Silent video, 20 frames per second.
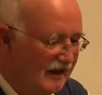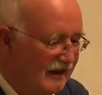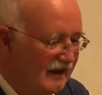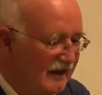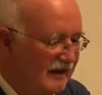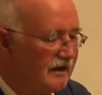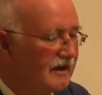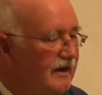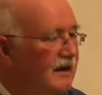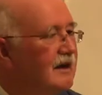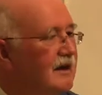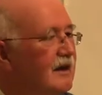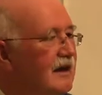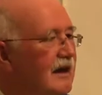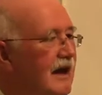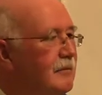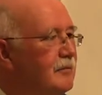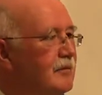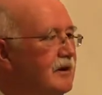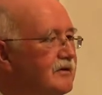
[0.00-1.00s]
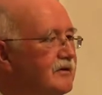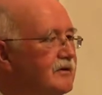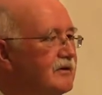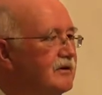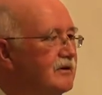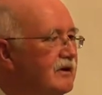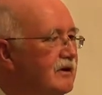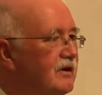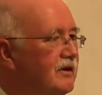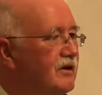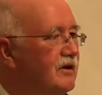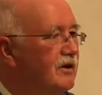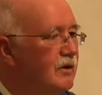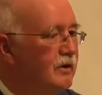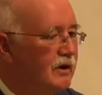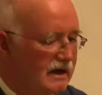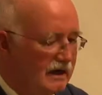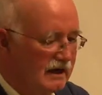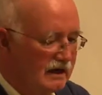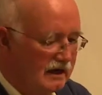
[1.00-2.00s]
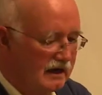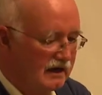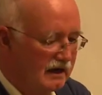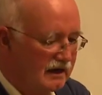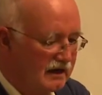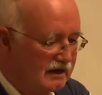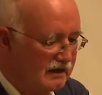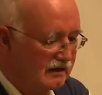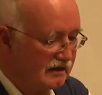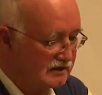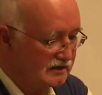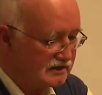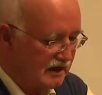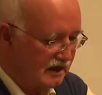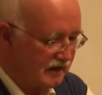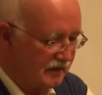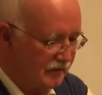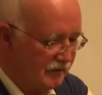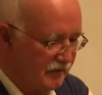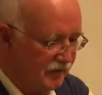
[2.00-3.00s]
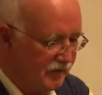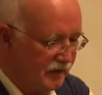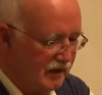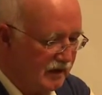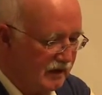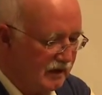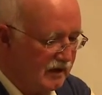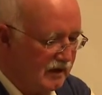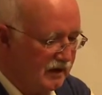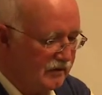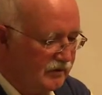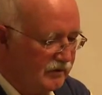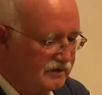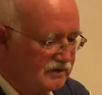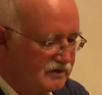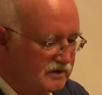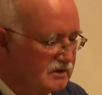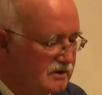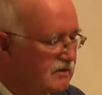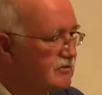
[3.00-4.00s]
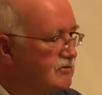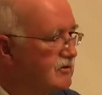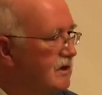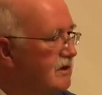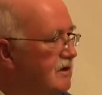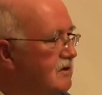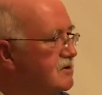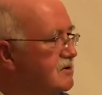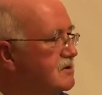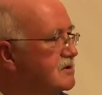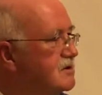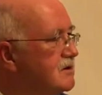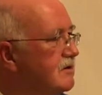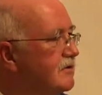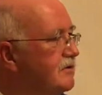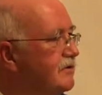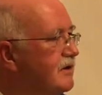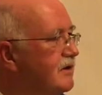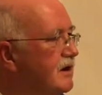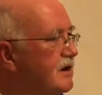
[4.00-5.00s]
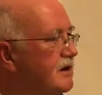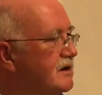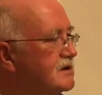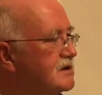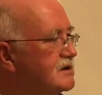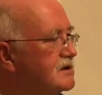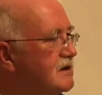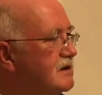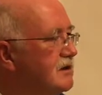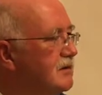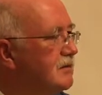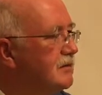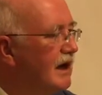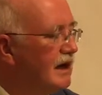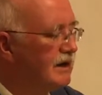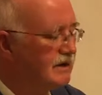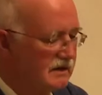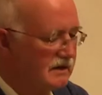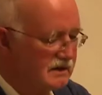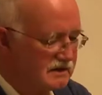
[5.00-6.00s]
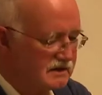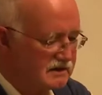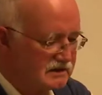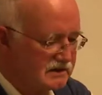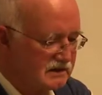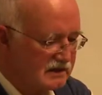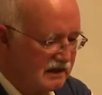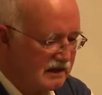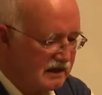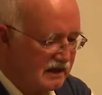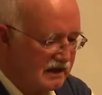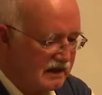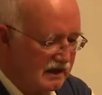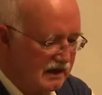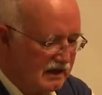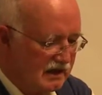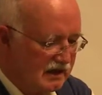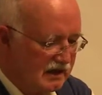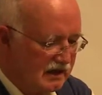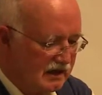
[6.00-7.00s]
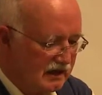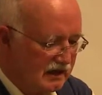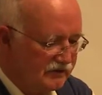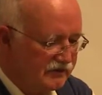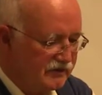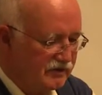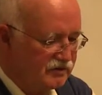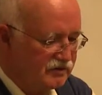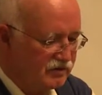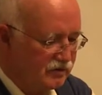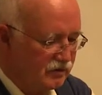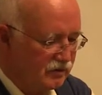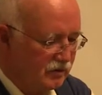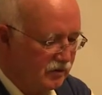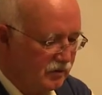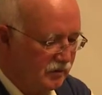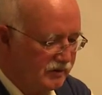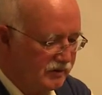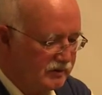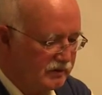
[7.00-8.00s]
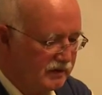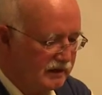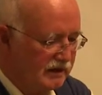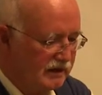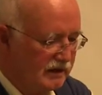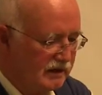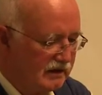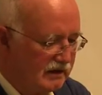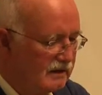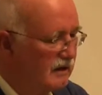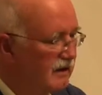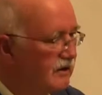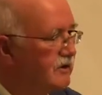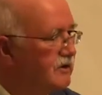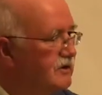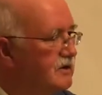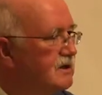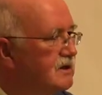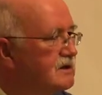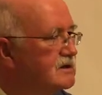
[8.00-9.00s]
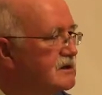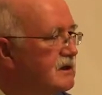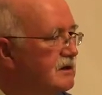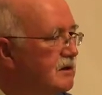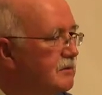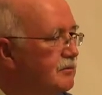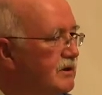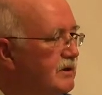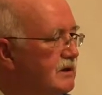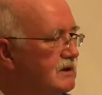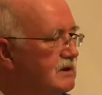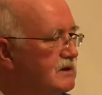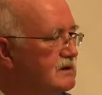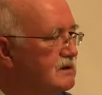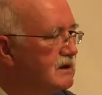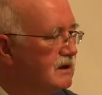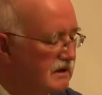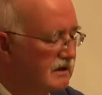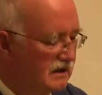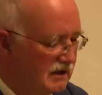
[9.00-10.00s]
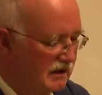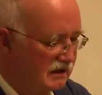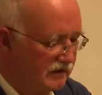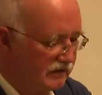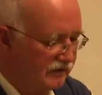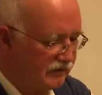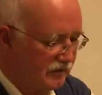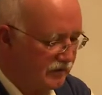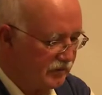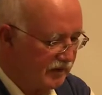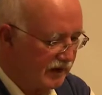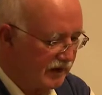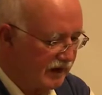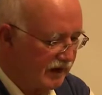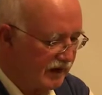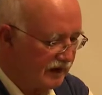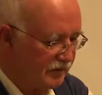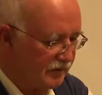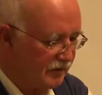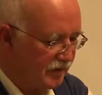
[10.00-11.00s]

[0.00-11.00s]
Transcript: and Hamlet unknowingly kills him, which triggers Ophelia's madness uh, and the duel between Laertes and the prince at the end of the play.